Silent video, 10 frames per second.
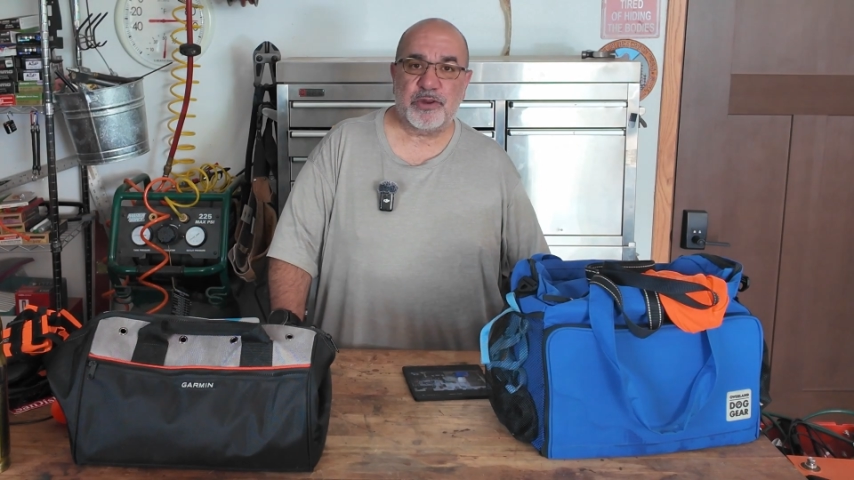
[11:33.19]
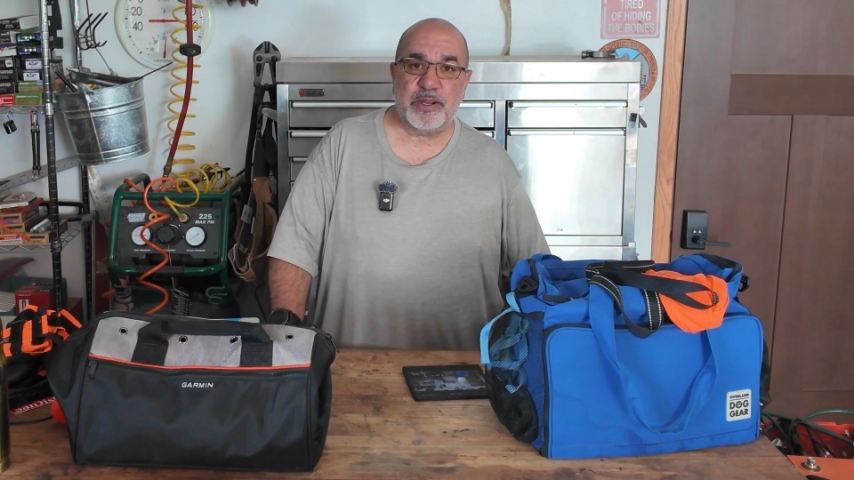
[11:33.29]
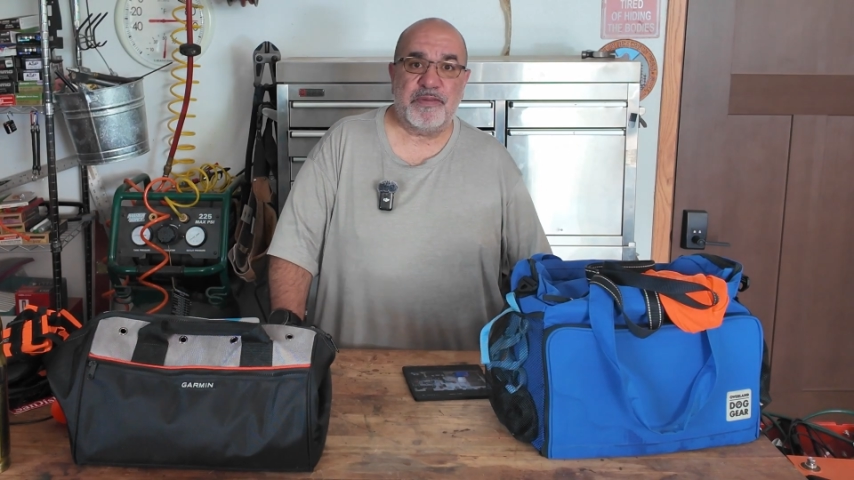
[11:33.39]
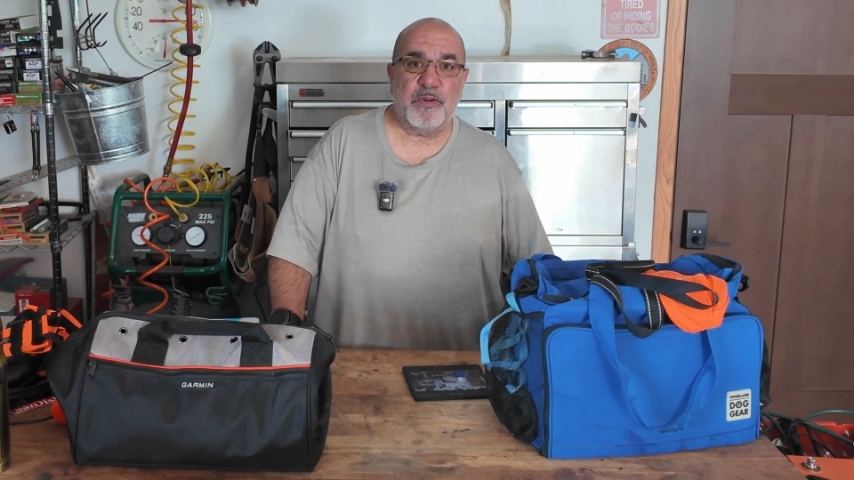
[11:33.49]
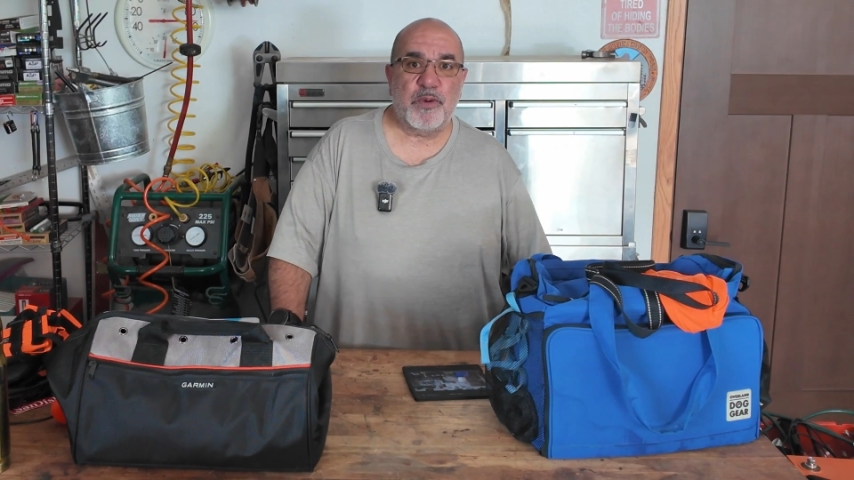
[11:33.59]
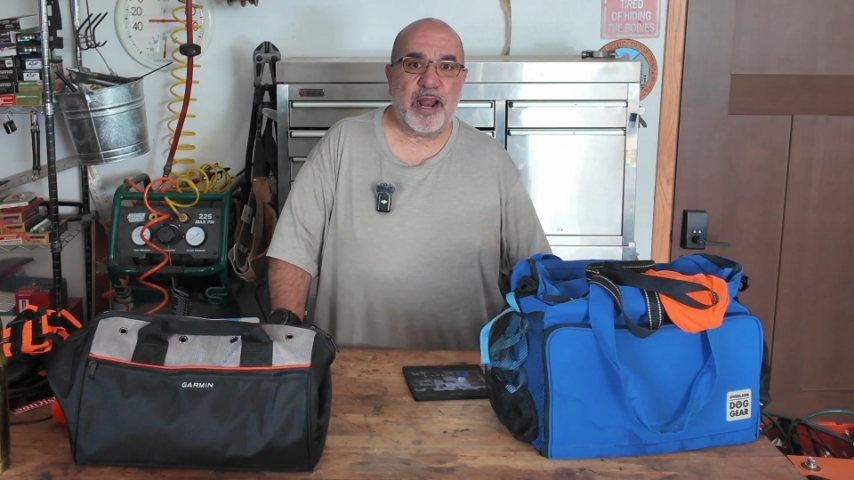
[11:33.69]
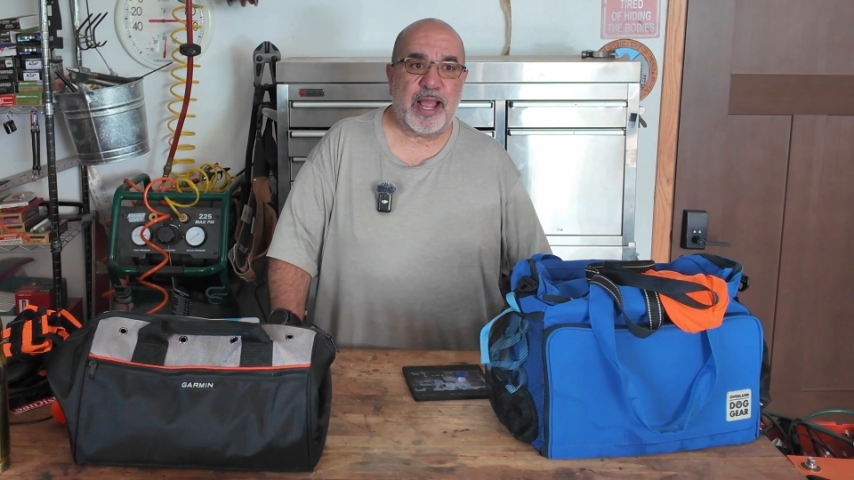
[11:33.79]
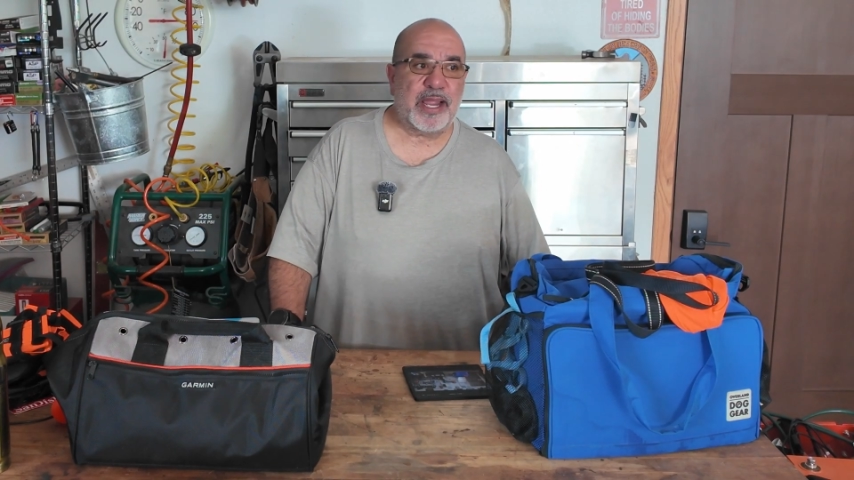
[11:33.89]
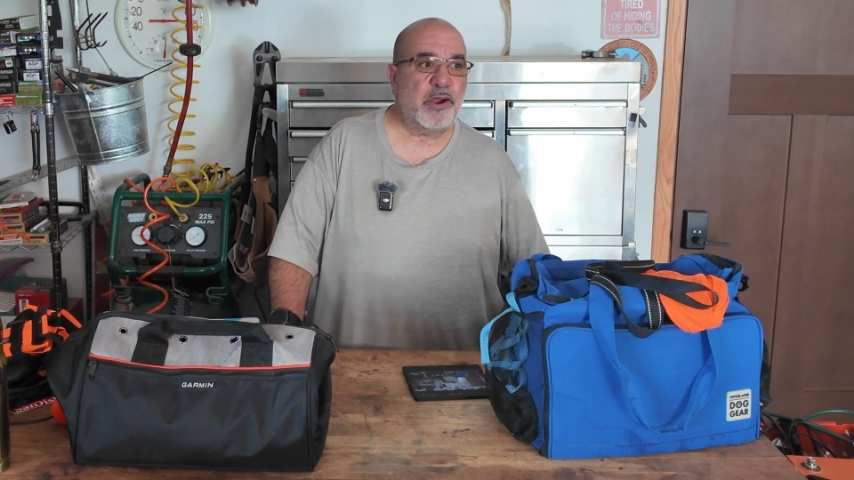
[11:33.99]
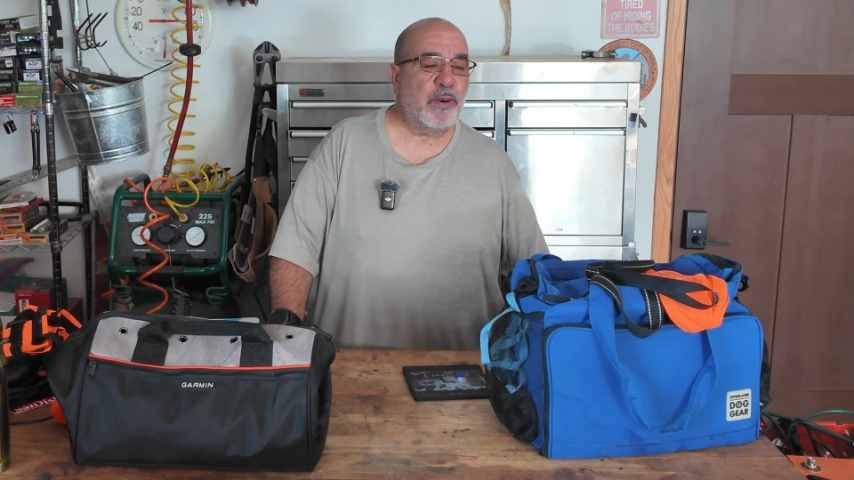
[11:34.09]
So even when
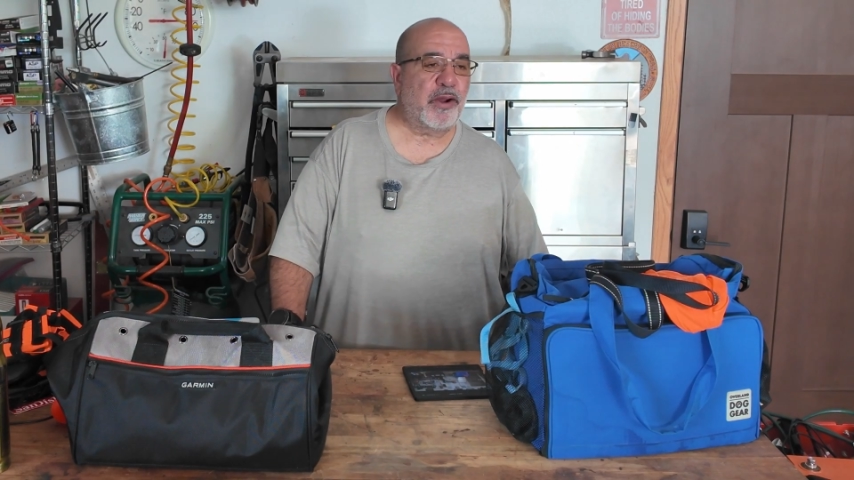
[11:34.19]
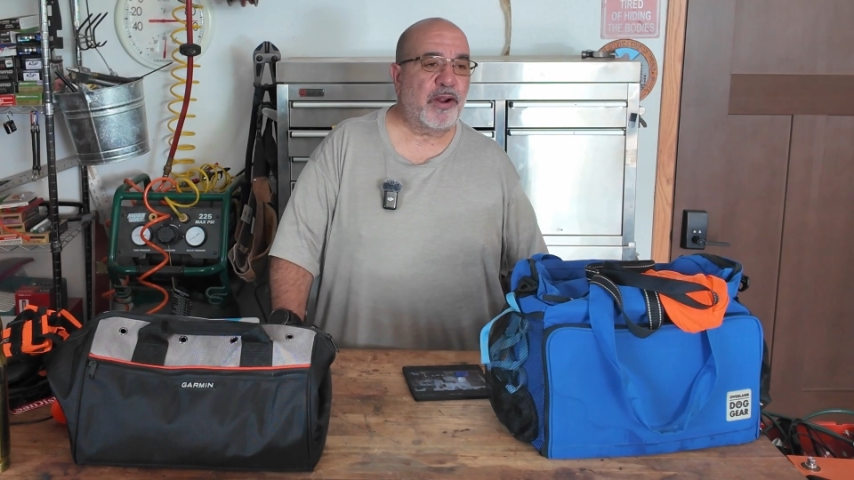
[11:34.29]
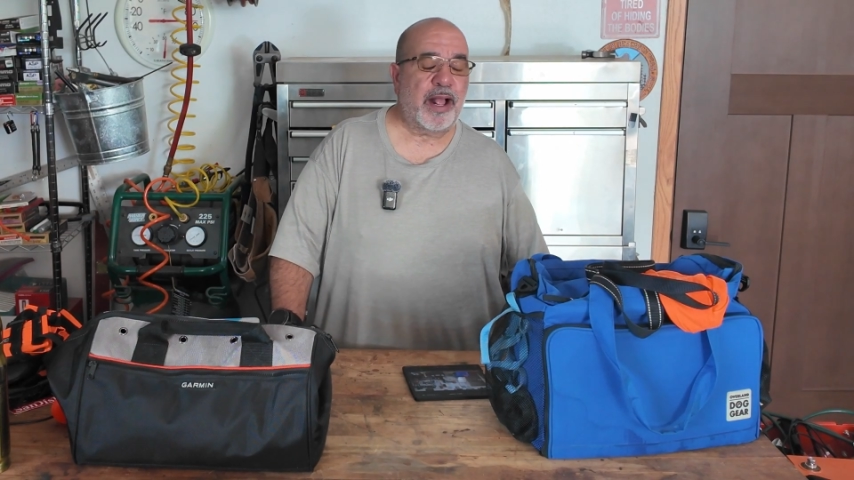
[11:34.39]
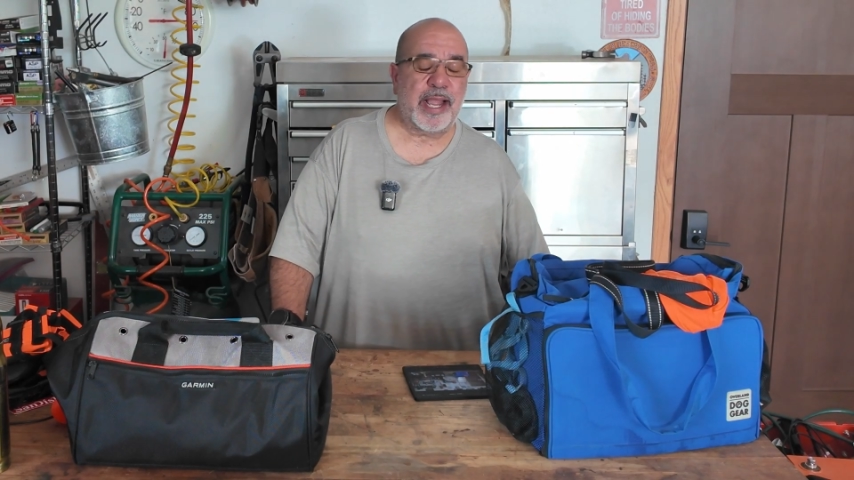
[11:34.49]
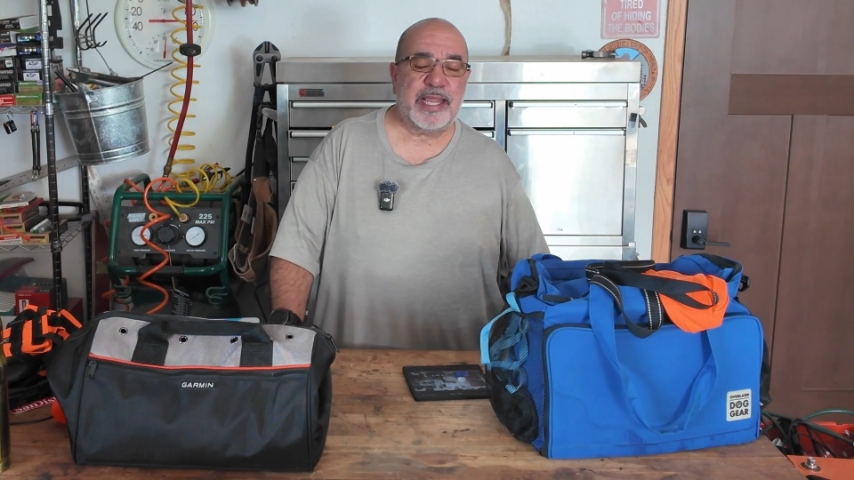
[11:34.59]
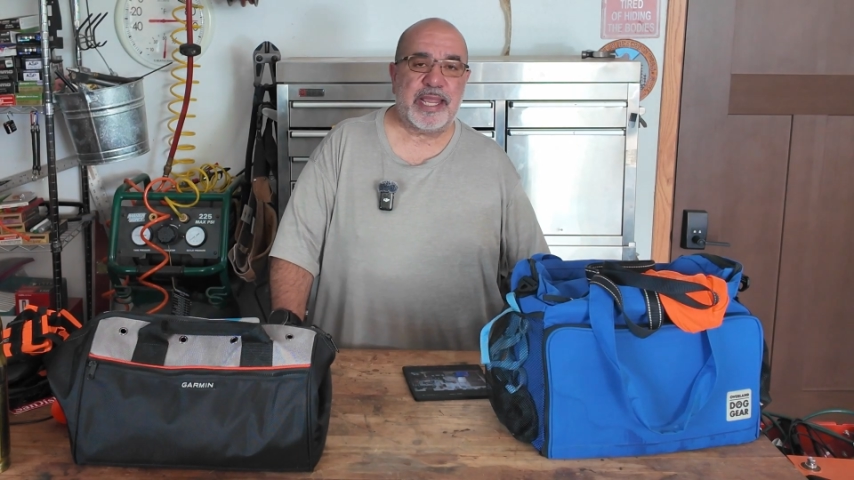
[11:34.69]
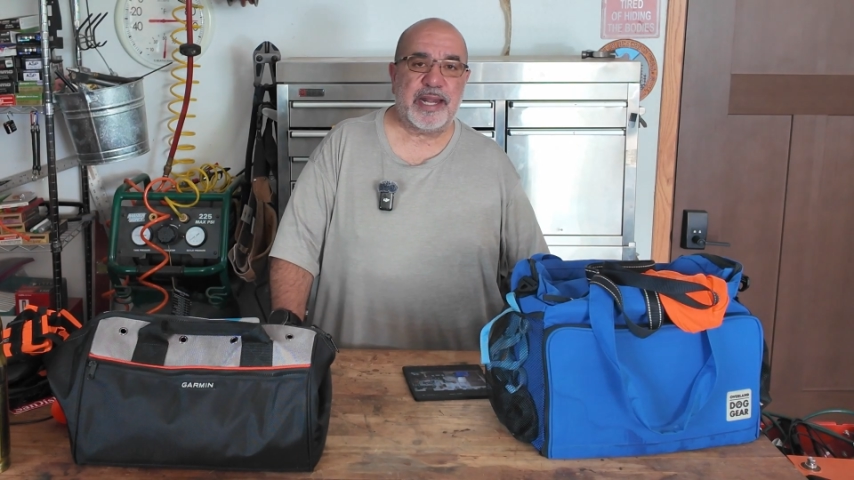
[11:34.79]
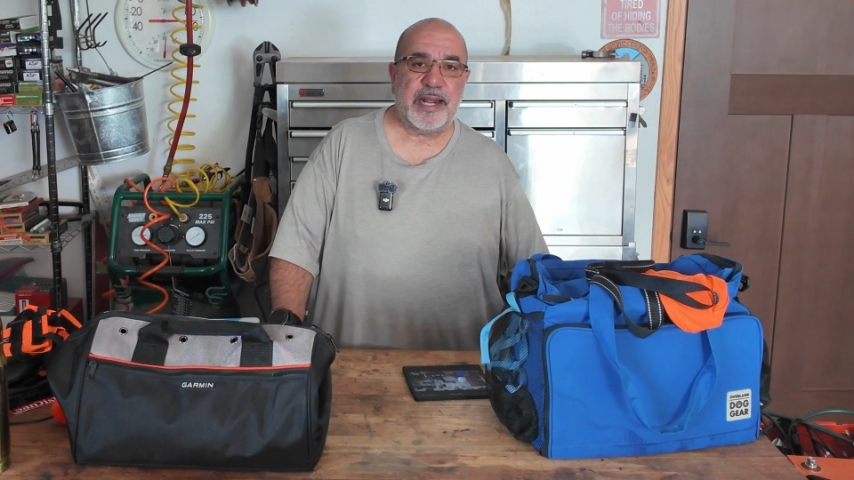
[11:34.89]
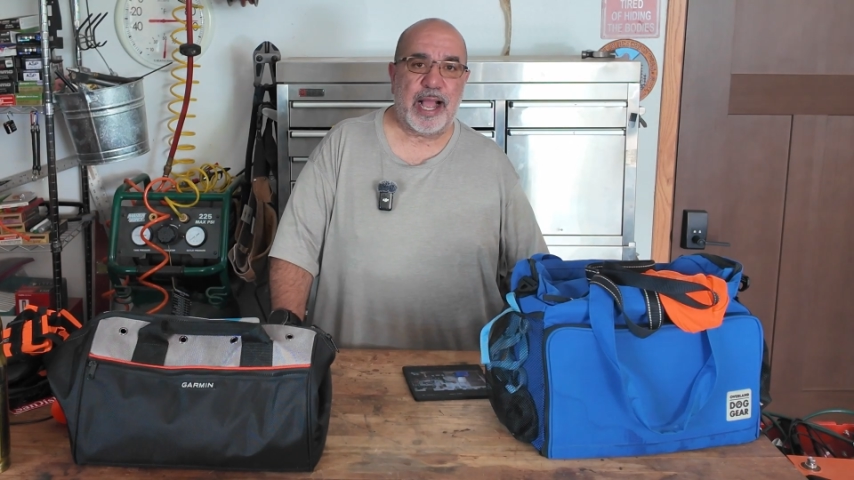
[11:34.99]
I go out hiking,